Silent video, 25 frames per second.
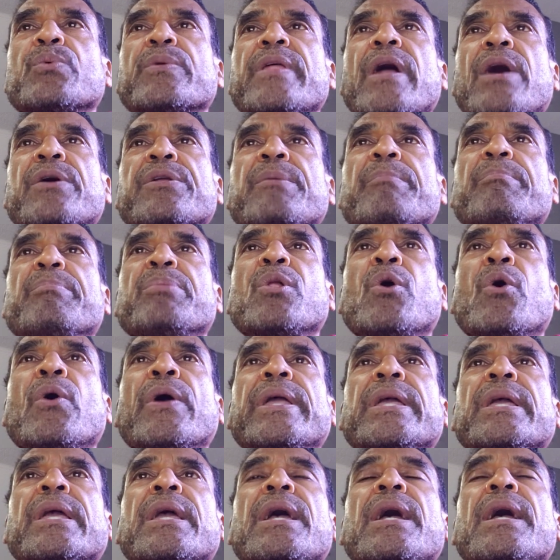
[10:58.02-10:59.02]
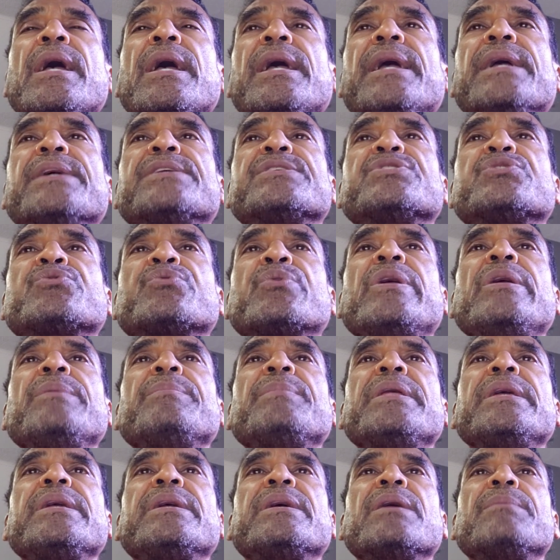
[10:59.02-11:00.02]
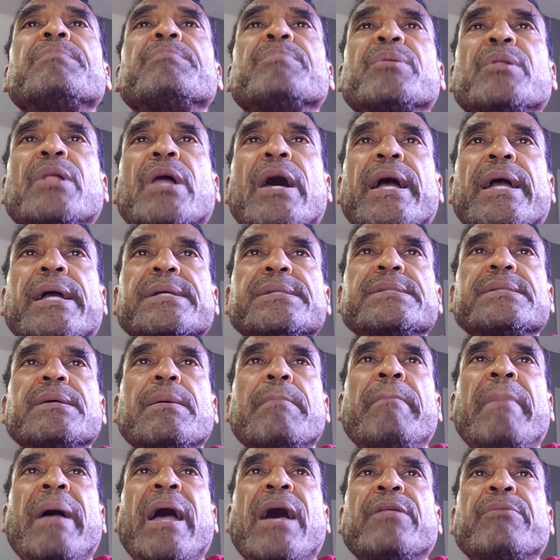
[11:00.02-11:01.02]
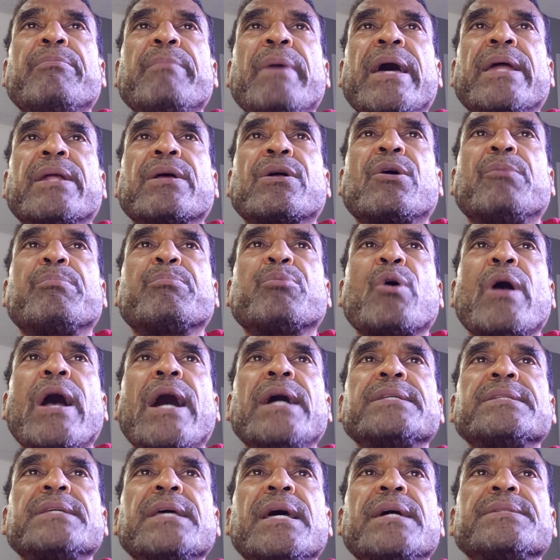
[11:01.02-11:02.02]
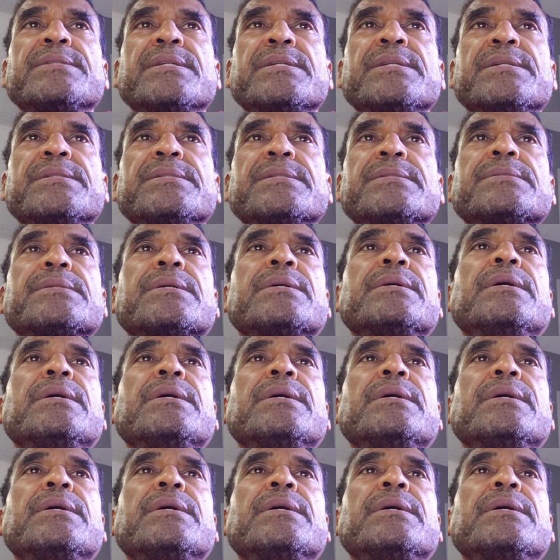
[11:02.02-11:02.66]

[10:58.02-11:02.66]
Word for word: without employing extremely complex mathematical processes,